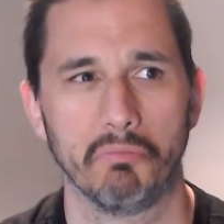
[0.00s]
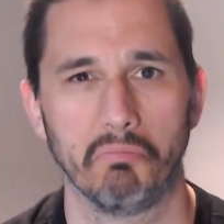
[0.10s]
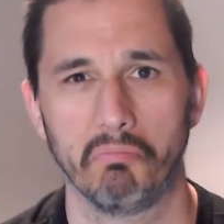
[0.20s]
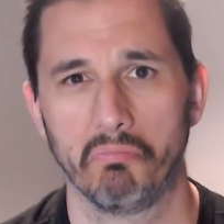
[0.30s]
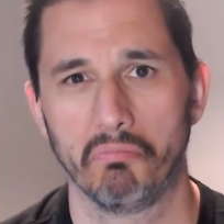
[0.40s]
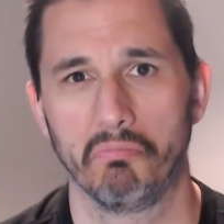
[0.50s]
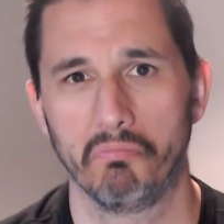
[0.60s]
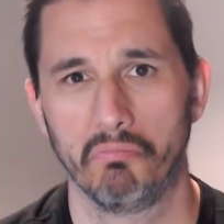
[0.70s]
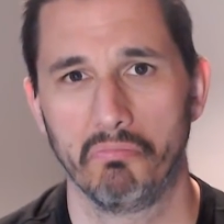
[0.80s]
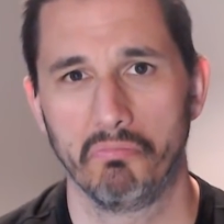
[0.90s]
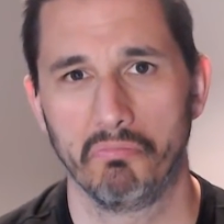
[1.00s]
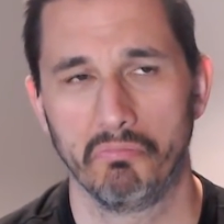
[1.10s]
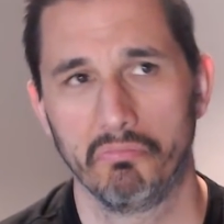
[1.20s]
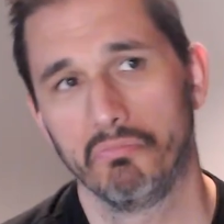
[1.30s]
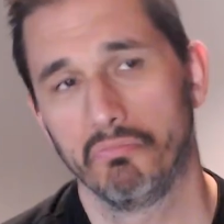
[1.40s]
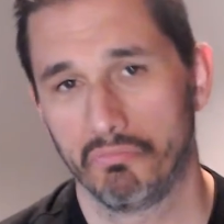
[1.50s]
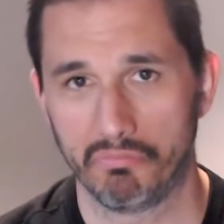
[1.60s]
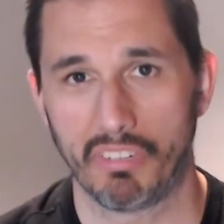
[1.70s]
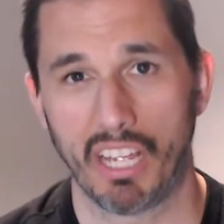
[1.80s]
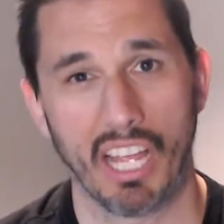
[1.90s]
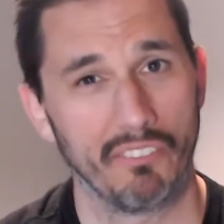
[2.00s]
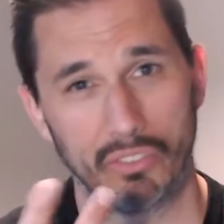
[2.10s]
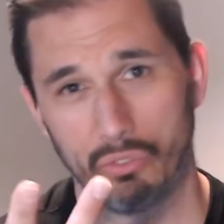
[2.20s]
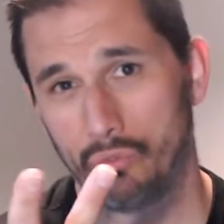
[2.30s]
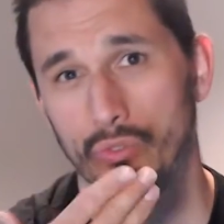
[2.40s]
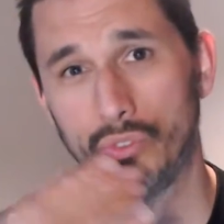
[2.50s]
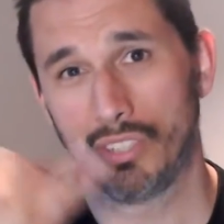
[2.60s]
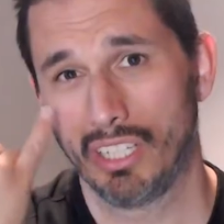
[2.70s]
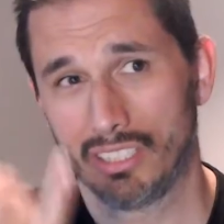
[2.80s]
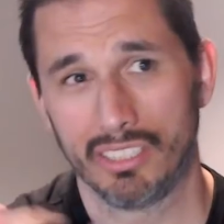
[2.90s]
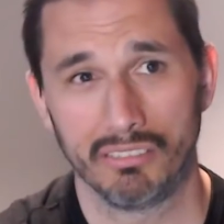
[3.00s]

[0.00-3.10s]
Well, I have a couple good ideas of how I could use this.